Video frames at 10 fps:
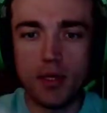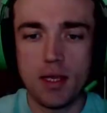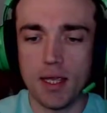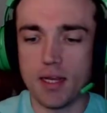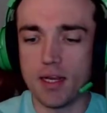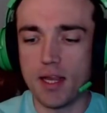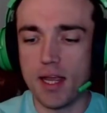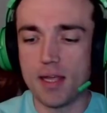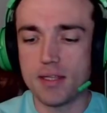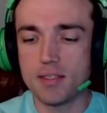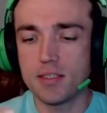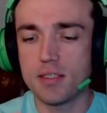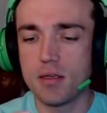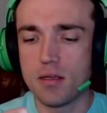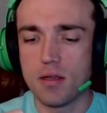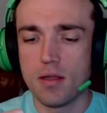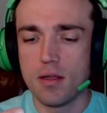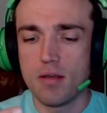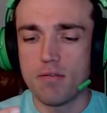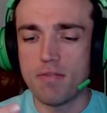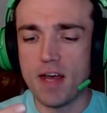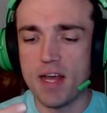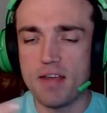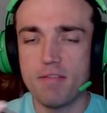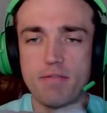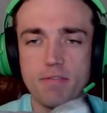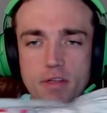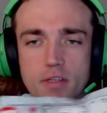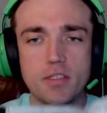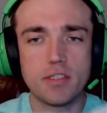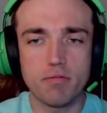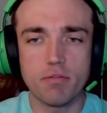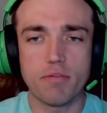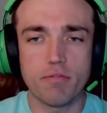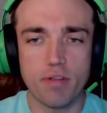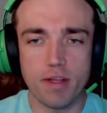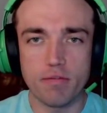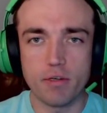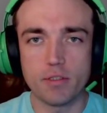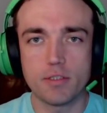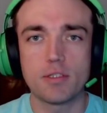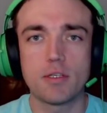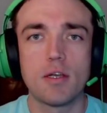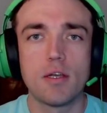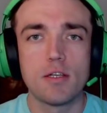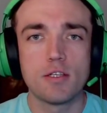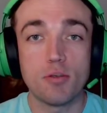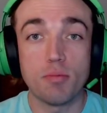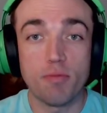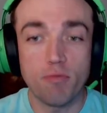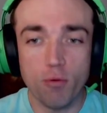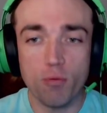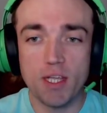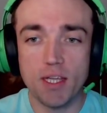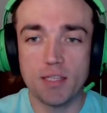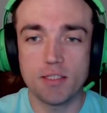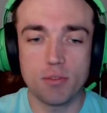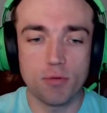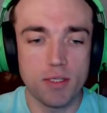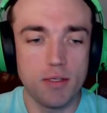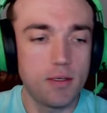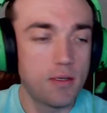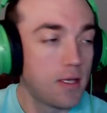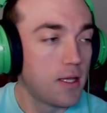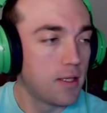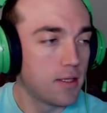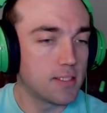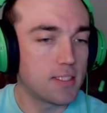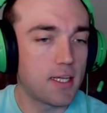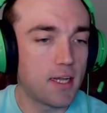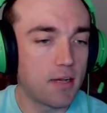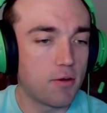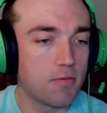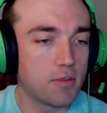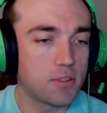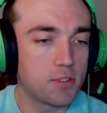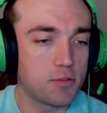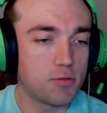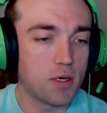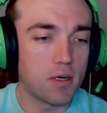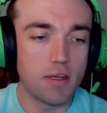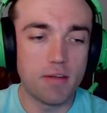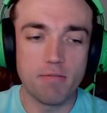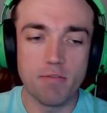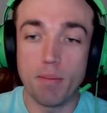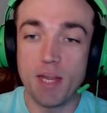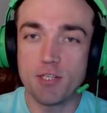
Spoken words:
and it has 5 different flavors. So before we get into it, let's head on over to our information